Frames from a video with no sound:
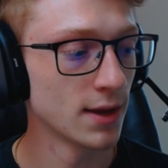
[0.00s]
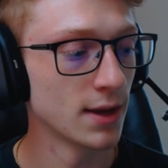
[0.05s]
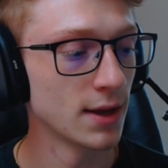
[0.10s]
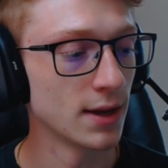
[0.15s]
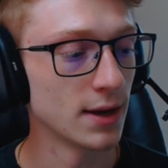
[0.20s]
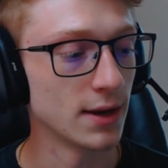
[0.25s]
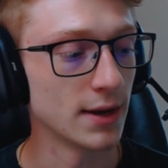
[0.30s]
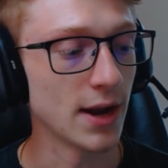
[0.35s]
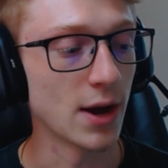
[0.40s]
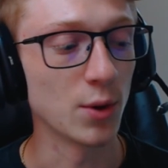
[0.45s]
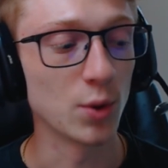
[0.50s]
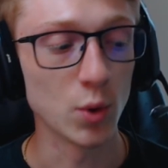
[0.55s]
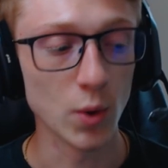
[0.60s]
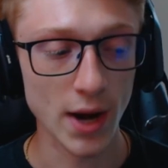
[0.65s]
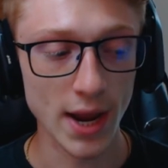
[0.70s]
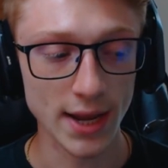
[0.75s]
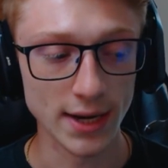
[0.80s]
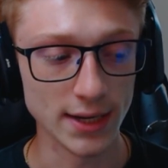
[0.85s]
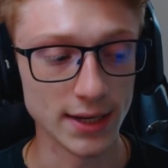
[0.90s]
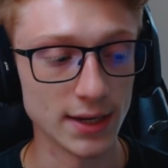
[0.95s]
Now,
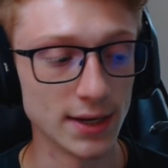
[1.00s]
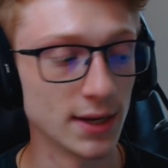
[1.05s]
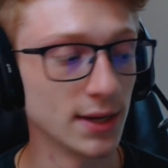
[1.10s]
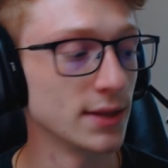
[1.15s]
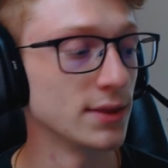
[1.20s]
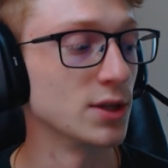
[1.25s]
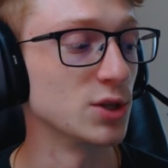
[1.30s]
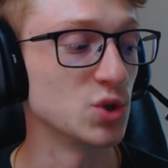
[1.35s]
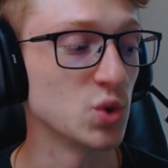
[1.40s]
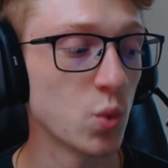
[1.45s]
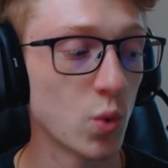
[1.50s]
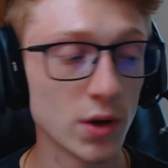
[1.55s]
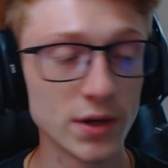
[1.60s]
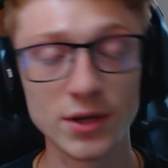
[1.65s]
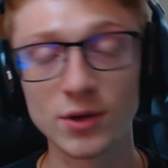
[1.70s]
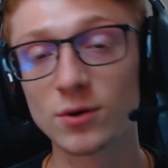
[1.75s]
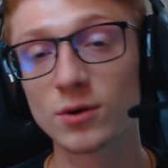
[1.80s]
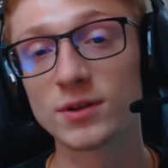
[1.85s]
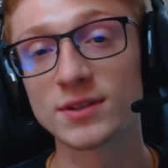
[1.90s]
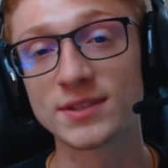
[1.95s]
granted, the
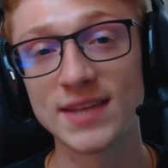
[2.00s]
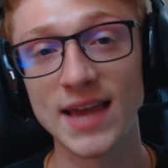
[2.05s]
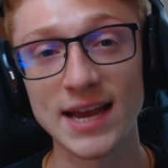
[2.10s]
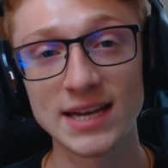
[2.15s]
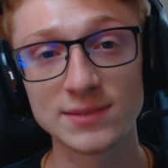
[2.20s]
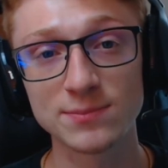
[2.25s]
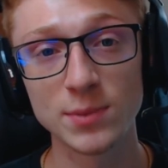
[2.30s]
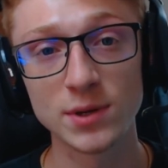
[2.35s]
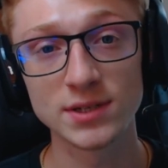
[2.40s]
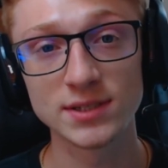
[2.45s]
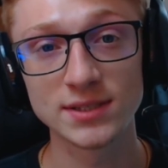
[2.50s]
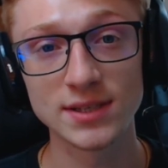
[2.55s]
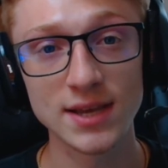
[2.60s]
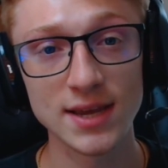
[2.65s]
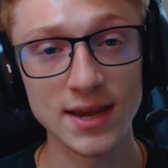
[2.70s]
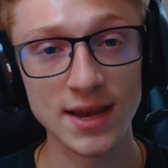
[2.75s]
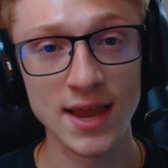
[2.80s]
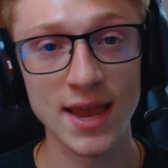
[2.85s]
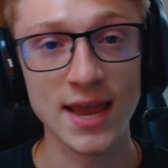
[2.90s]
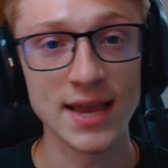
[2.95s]
20-year-old textbooks
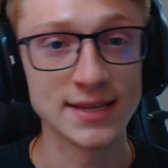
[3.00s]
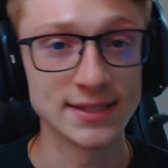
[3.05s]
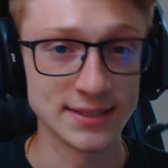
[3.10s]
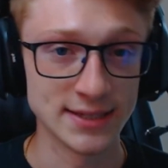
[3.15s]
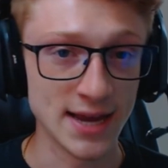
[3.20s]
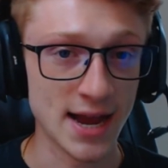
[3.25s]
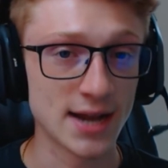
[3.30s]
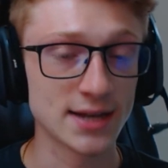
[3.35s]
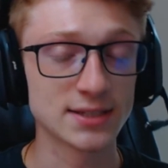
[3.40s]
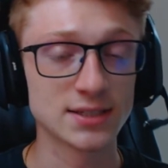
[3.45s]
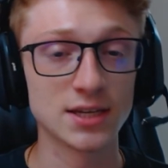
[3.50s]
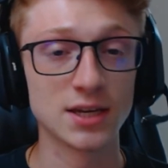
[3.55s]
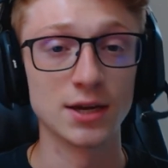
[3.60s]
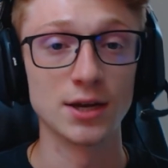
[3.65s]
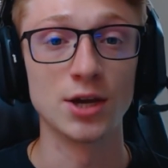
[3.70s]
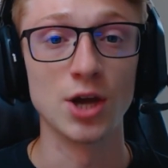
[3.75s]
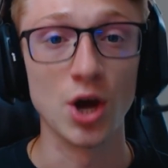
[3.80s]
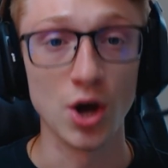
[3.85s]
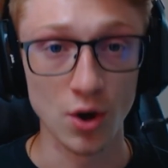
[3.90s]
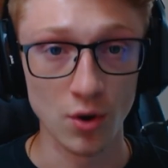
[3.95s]
thing has got to
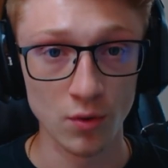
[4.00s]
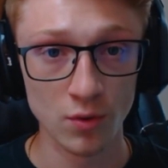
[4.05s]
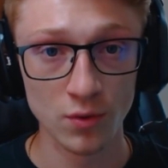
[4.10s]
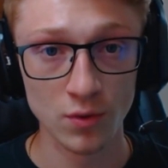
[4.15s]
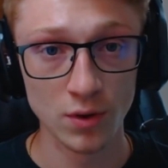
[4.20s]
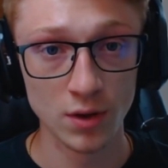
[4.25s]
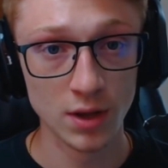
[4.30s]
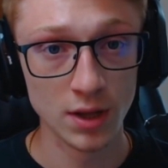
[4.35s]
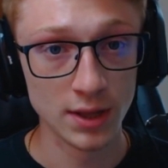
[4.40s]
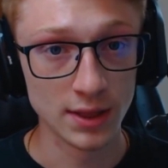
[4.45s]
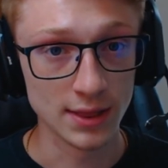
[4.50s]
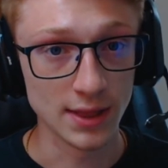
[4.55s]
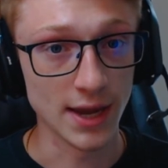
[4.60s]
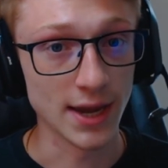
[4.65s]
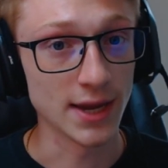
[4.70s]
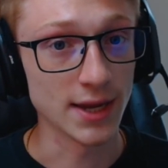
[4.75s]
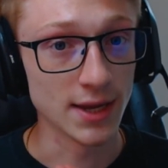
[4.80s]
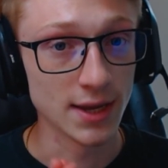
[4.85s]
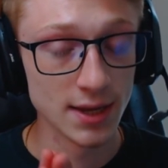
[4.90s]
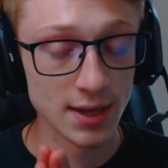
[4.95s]
go.
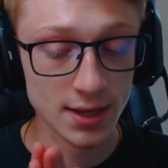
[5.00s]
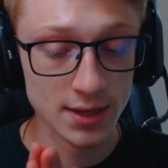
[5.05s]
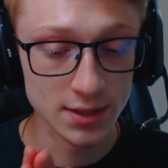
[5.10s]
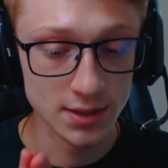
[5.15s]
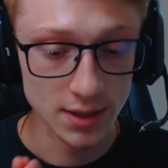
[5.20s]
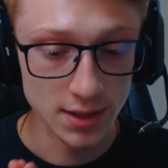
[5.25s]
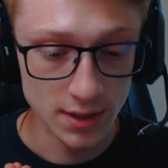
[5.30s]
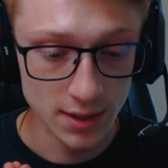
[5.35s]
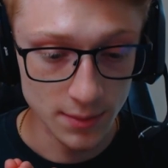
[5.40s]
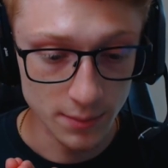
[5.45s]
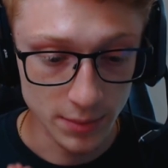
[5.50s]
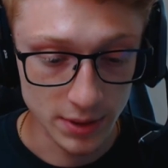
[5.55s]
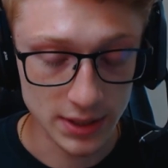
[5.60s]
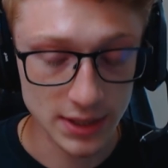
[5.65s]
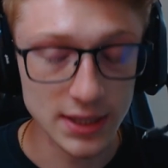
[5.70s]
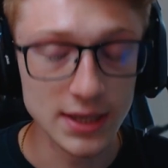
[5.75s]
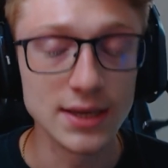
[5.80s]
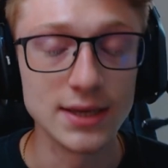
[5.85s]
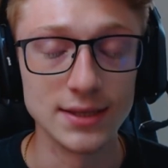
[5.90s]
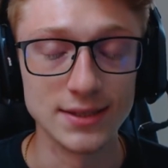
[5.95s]
Like,
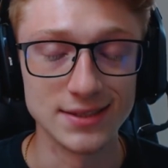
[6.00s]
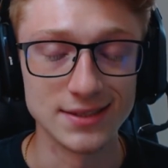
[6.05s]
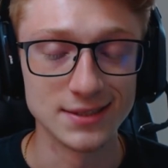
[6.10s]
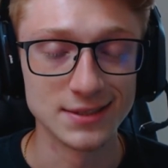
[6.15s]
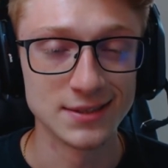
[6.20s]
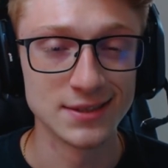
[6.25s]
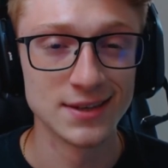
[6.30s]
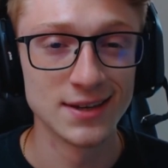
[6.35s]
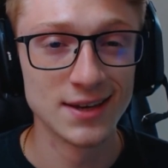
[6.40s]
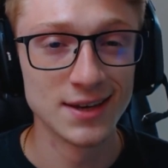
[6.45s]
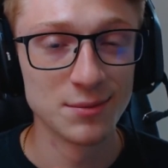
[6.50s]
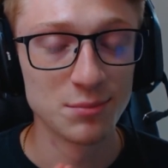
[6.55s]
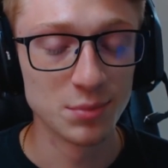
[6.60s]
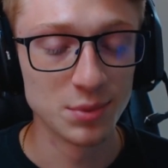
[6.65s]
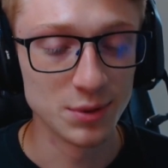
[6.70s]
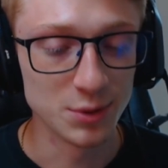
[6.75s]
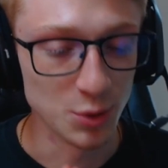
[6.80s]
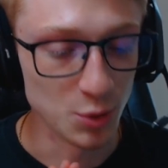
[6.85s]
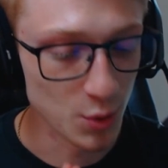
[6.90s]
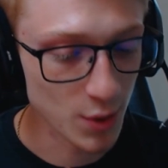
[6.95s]
please,
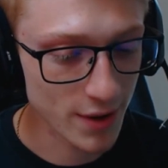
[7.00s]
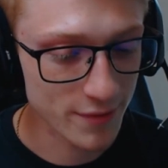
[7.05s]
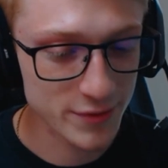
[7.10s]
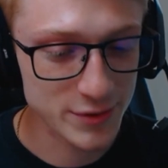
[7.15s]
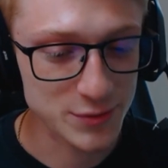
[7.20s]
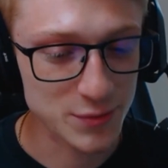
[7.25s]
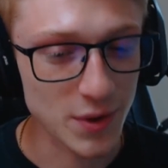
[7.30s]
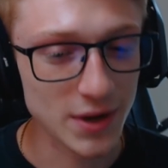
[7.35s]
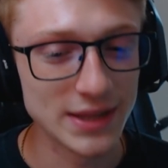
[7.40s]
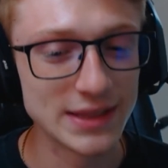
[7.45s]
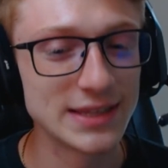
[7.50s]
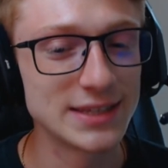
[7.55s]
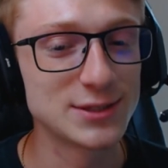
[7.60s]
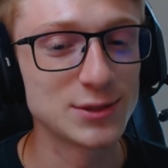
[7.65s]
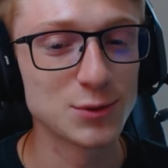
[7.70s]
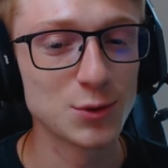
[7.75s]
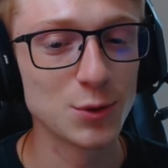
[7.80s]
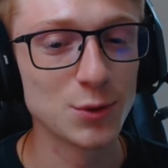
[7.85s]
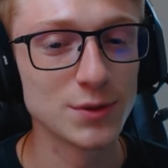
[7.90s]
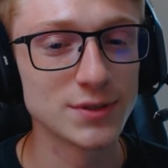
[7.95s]
whoever's running these
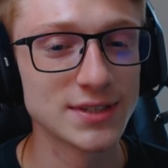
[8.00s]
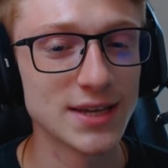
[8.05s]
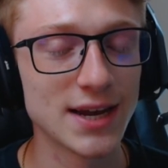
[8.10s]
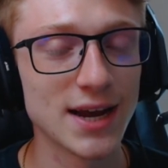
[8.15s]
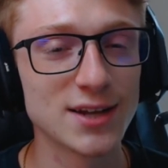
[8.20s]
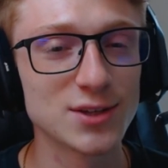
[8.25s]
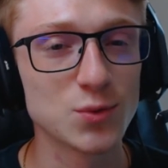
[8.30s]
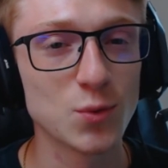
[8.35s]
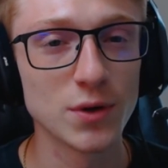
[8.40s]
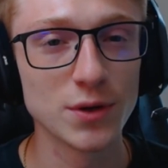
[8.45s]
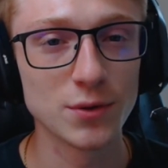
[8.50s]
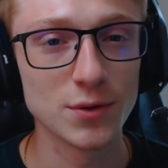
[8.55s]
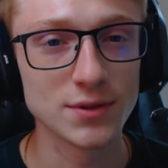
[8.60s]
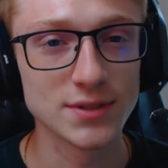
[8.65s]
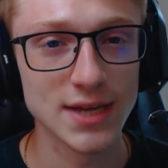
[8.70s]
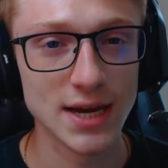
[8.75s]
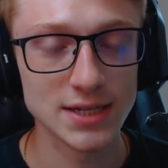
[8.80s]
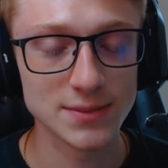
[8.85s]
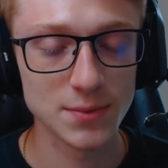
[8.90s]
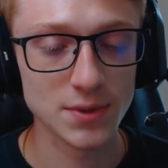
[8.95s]
schools that got 20-year-old
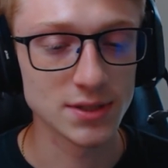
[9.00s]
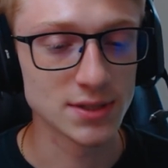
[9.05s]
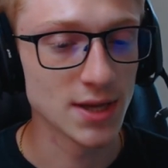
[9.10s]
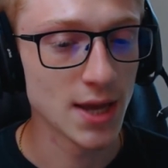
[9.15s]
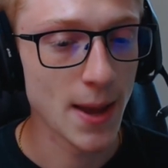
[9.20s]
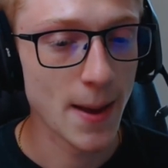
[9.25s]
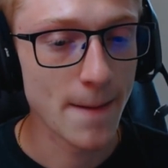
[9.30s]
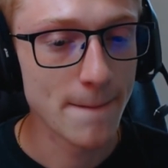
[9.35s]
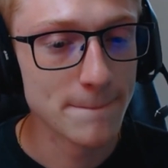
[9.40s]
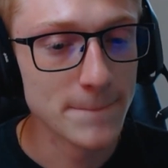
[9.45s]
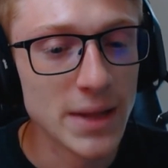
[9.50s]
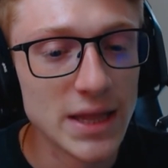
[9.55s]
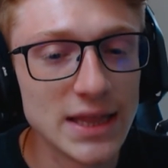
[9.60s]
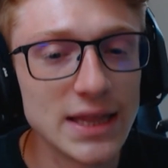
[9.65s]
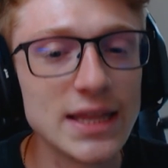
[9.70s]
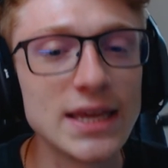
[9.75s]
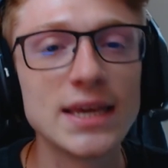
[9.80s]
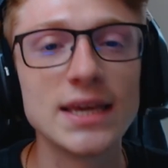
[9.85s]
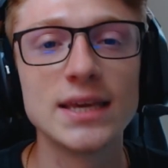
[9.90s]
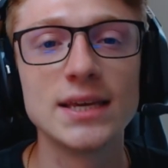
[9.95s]
textbooks,
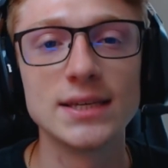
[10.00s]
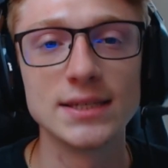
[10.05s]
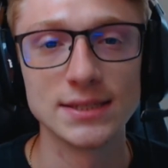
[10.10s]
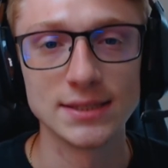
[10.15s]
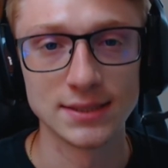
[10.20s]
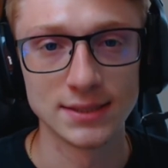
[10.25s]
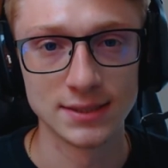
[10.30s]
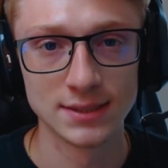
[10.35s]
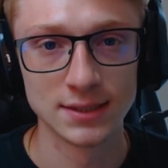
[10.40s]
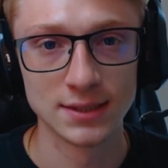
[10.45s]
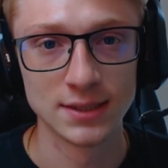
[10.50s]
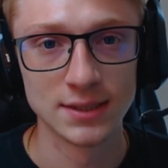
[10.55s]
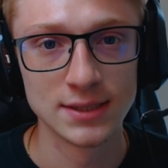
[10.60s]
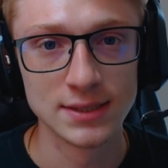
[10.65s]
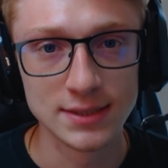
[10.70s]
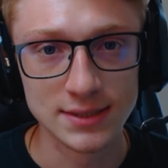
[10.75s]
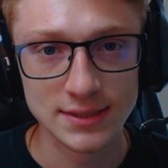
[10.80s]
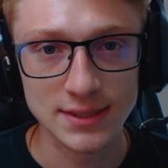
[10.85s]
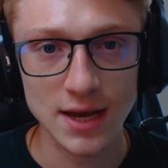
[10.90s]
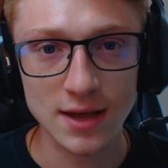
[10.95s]
please
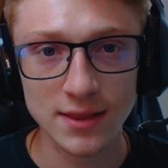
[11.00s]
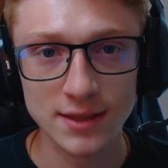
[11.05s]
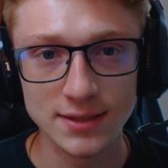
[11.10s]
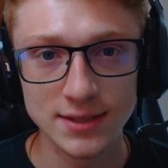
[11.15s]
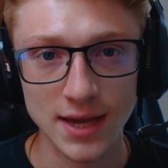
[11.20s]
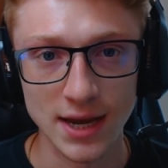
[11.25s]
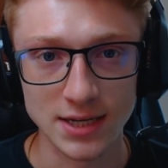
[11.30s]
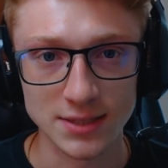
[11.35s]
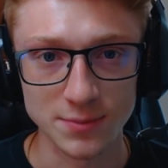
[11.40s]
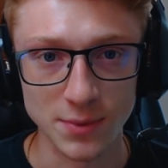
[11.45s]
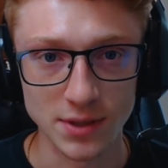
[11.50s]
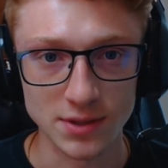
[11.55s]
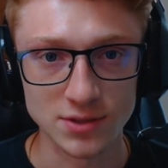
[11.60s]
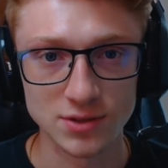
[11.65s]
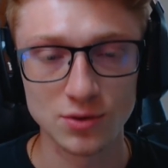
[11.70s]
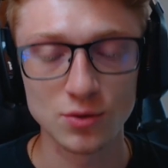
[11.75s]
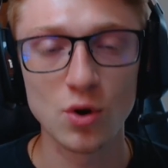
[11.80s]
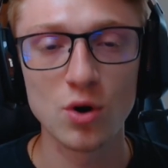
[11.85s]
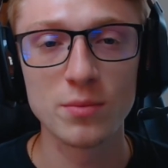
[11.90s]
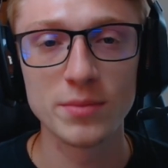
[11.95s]
sell the textbooks.
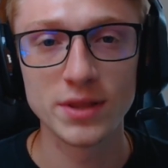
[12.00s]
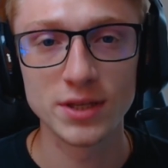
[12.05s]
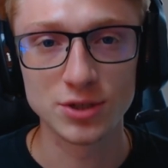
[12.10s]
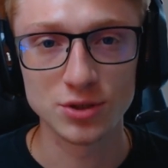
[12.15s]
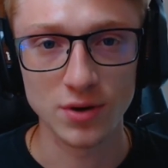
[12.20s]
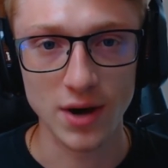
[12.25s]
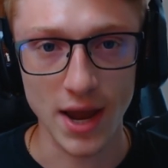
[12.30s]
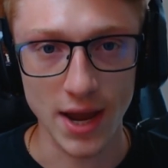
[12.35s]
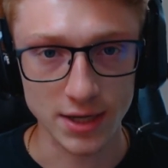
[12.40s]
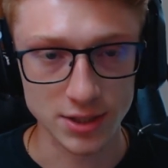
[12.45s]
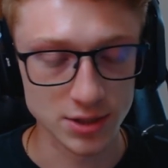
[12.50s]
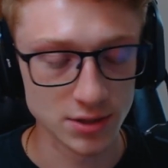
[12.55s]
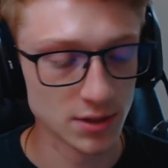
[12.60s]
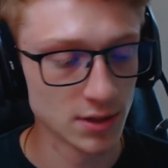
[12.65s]
Throw them in the trash.